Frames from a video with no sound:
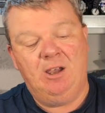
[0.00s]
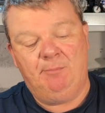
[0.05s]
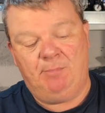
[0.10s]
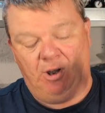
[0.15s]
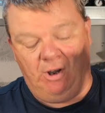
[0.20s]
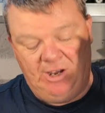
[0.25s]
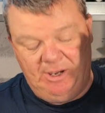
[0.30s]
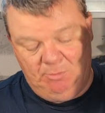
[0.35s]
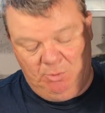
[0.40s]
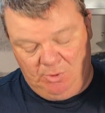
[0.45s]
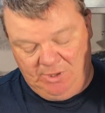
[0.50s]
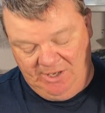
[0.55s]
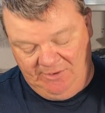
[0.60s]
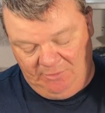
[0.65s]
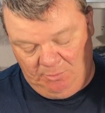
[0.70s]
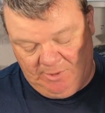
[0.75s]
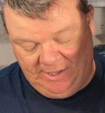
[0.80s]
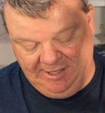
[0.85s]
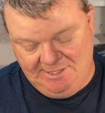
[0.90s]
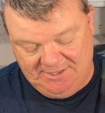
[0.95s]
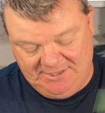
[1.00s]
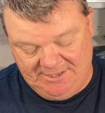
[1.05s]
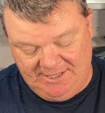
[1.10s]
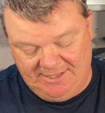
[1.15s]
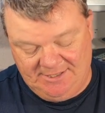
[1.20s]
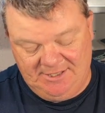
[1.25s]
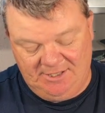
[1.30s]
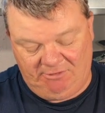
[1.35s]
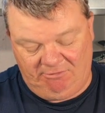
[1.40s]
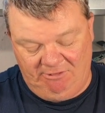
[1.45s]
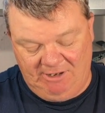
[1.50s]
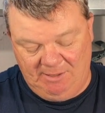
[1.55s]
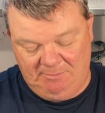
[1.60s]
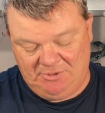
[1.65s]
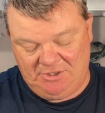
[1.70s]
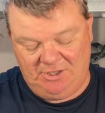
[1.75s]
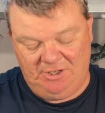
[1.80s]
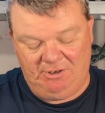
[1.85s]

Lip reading: But I will give away a set of grips,